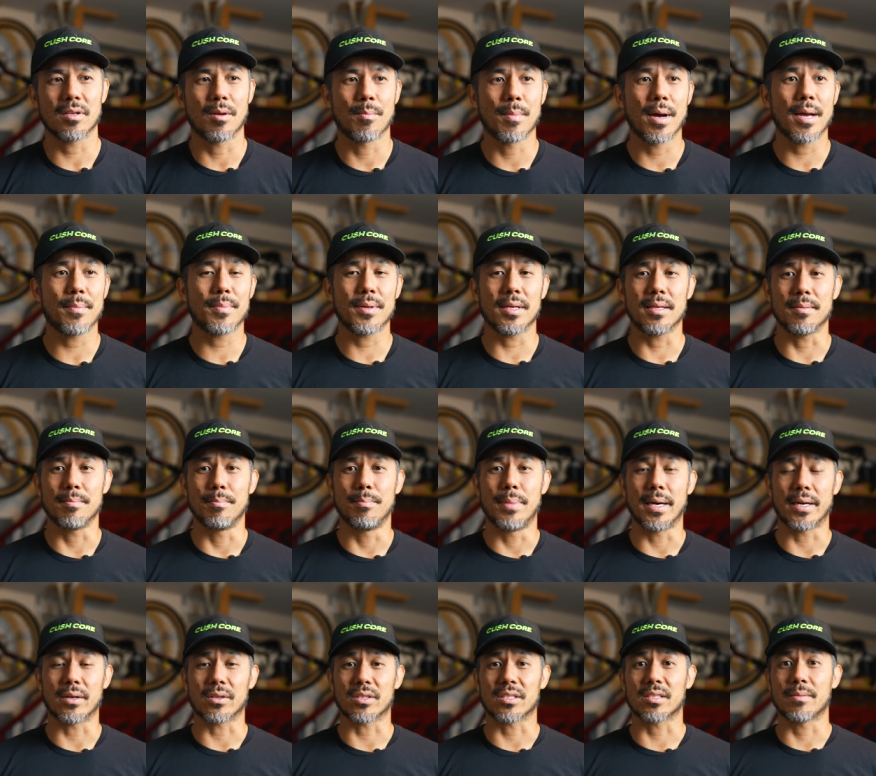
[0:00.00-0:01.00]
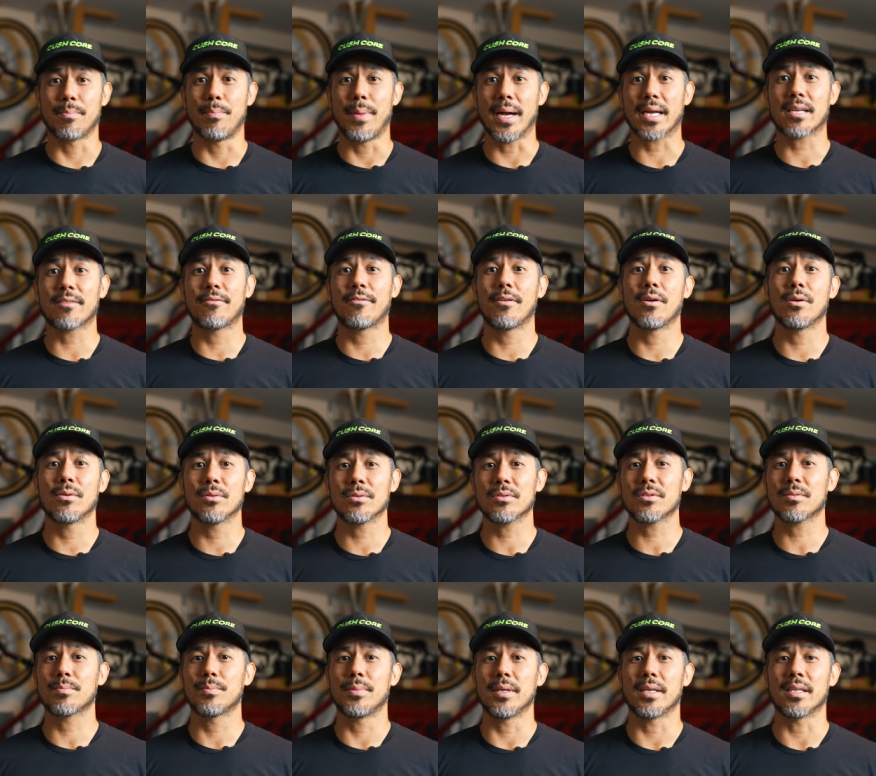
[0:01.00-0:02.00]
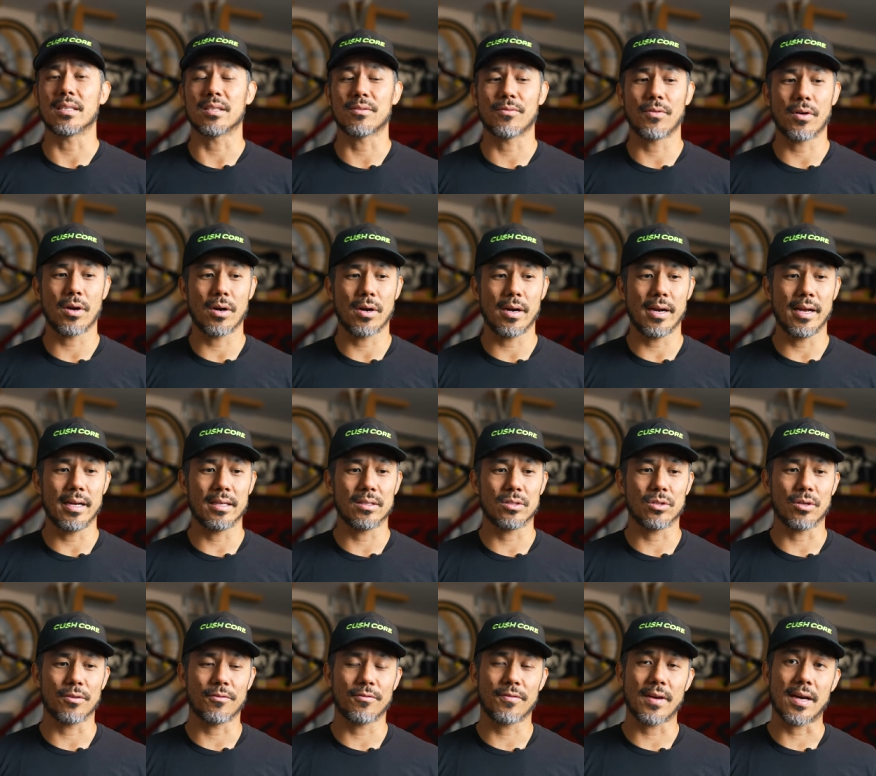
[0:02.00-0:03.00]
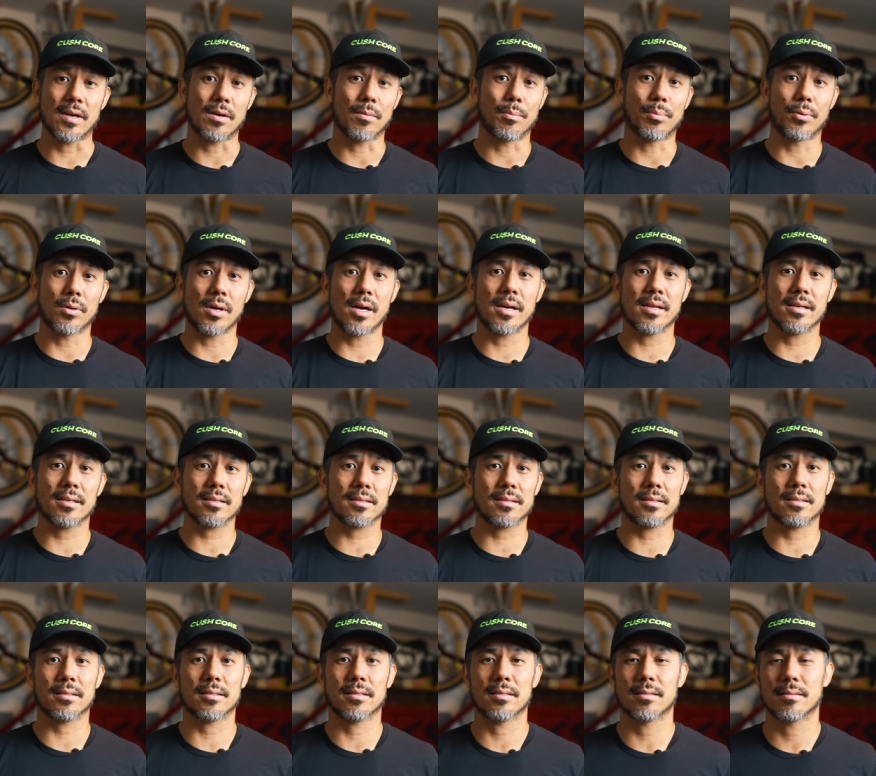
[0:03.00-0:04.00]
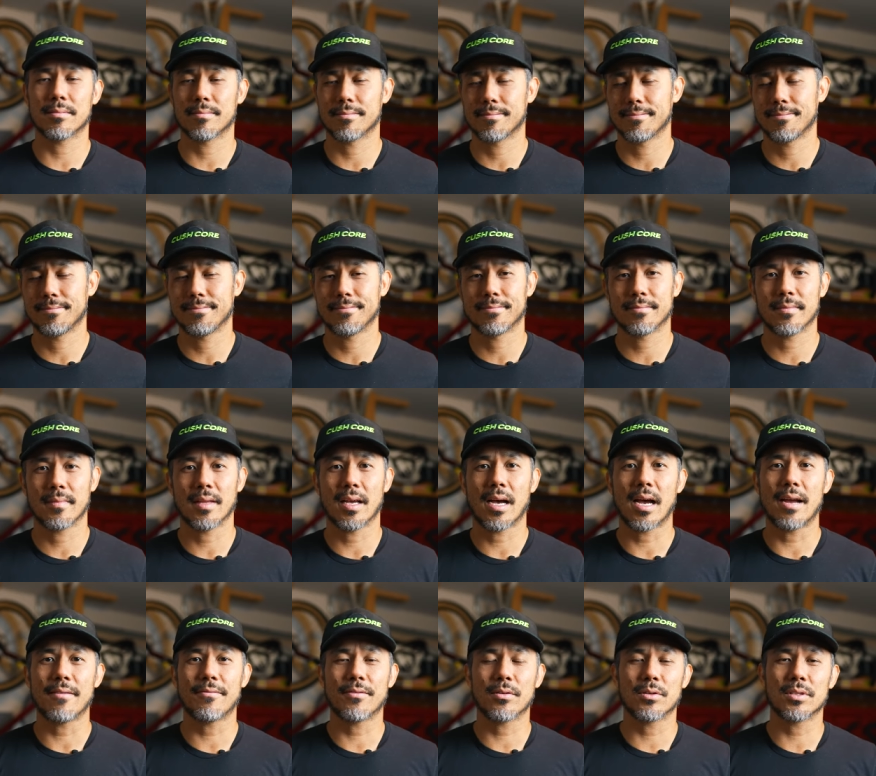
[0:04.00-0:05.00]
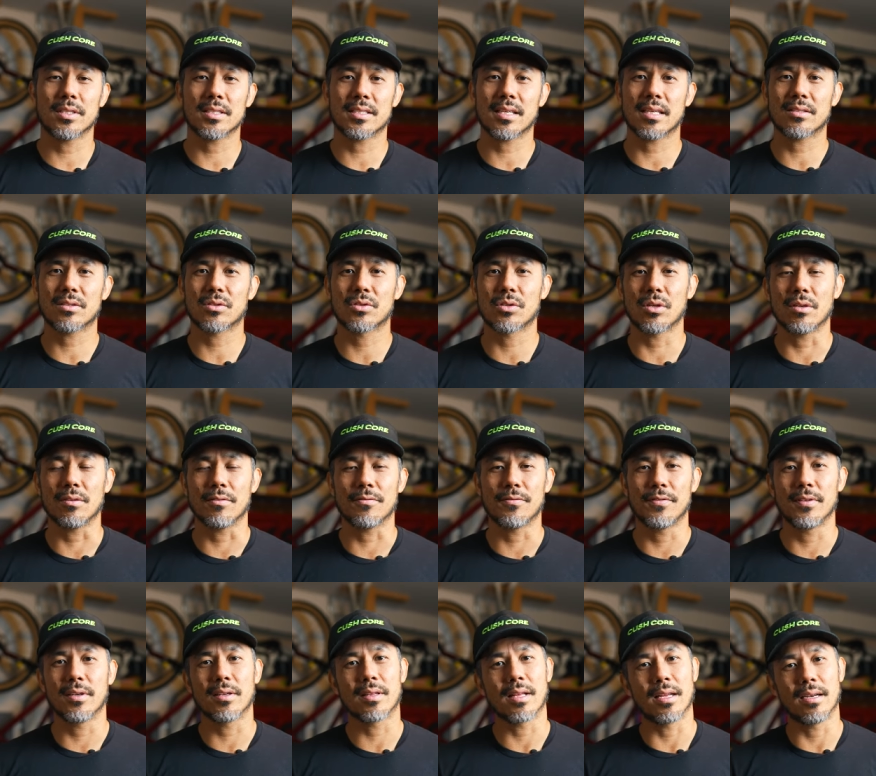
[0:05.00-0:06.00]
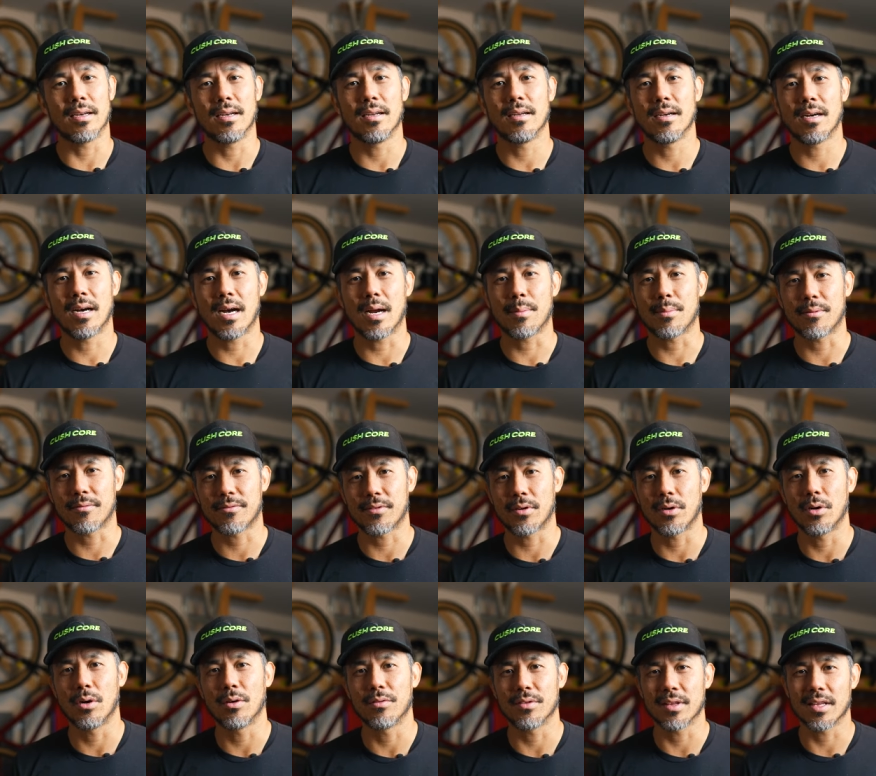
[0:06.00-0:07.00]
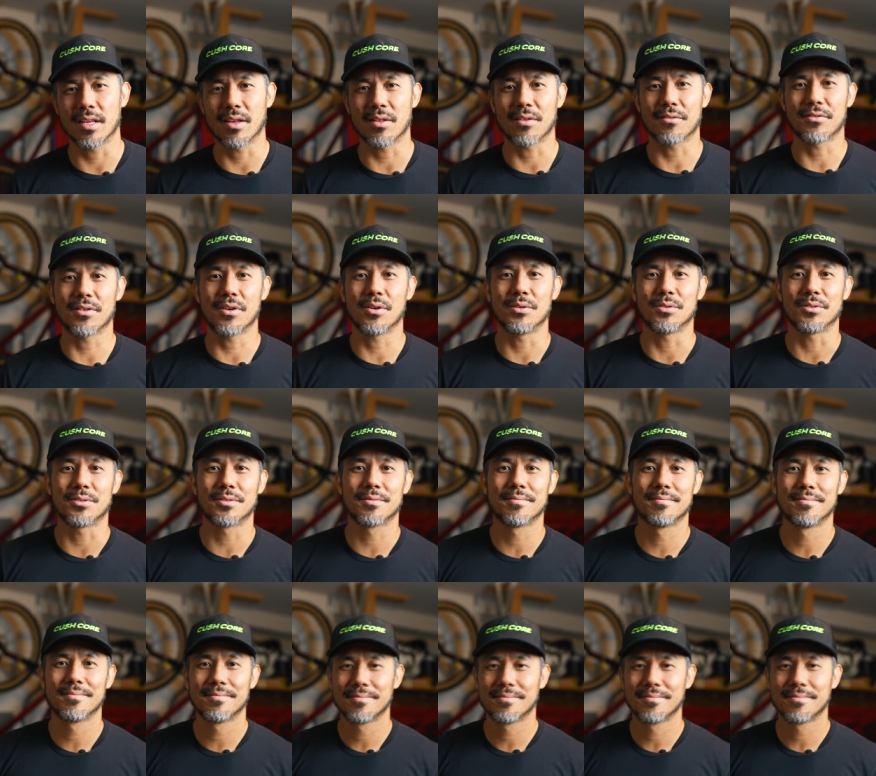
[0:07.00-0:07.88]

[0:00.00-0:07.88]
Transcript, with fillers: There might be better spec phones, but as far as your final product, iPhone just has a certain feel that I prefer over the other phones.